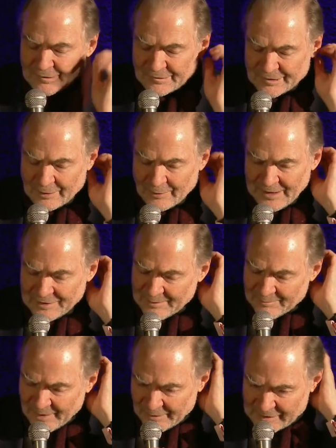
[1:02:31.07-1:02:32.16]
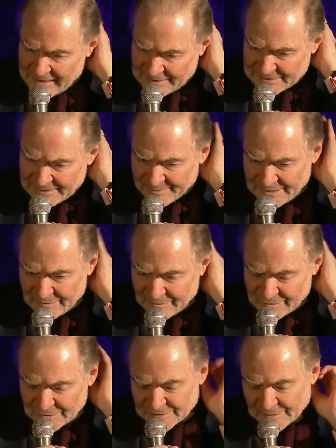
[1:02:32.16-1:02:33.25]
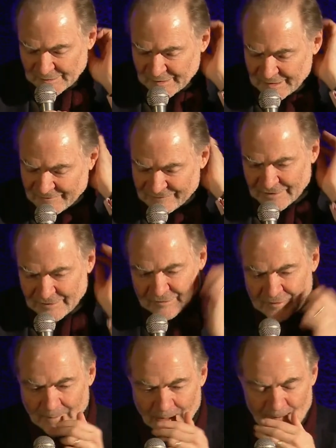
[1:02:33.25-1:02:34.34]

So I think most academic historians, their first